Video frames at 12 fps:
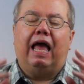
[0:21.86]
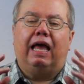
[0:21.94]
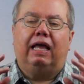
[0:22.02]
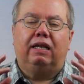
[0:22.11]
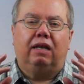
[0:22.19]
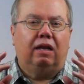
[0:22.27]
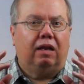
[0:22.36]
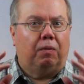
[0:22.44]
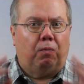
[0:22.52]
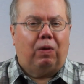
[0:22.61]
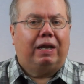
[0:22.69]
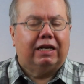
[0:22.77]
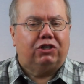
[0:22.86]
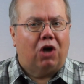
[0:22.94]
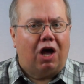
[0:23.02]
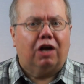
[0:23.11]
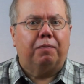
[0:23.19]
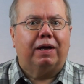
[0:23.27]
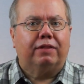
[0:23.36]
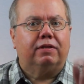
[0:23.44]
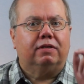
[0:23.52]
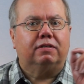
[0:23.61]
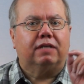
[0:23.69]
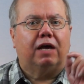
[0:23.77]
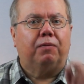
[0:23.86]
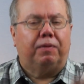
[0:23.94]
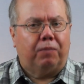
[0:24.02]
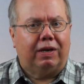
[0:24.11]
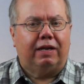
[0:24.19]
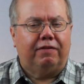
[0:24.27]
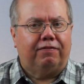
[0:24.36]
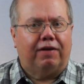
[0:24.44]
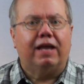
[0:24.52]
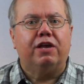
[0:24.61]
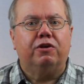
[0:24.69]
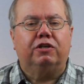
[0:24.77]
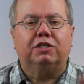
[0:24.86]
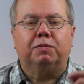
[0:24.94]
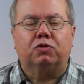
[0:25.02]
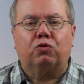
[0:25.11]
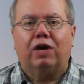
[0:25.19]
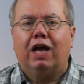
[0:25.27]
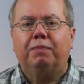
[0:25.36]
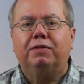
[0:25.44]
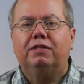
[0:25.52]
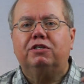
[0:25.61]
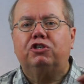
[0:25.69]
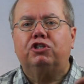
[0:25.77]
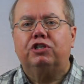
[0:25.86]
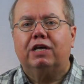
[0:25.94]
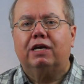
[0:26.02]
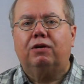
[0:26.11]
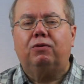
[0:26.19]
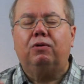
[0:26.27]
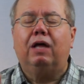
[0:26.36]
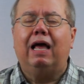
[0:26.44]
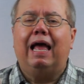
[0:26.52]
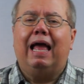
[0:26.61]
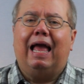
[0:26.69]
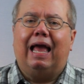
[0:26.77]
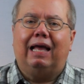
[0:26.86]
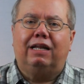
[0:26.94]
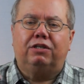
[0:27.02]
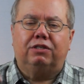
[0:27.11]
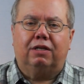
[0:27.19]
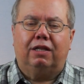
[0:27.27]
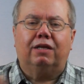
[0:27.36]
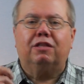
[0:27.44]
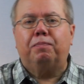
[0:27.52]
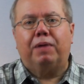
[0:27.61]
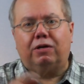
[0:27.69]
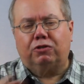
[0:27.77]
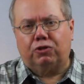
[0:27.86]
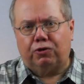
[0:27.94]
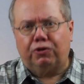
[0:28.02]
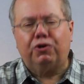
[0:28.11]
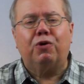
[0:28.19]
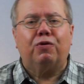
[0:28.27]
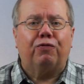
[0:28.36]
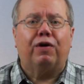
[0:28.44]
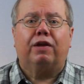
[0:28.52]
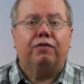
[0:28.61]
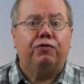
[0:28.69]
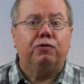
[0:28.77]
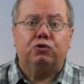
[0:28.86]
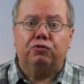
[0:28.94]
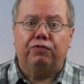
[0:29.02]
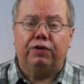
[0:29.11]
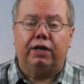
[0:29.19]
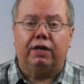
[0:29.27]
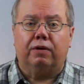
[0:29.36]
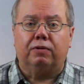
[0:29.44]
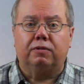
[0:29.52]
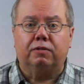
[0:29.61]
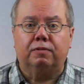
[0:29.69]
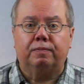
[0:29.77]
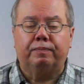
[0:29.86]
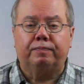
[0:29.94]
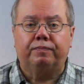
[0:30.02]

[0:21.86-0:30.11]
And while I talk about this, I want to invite you to subscribe to this channel and to click the bell so you're notified of future videos.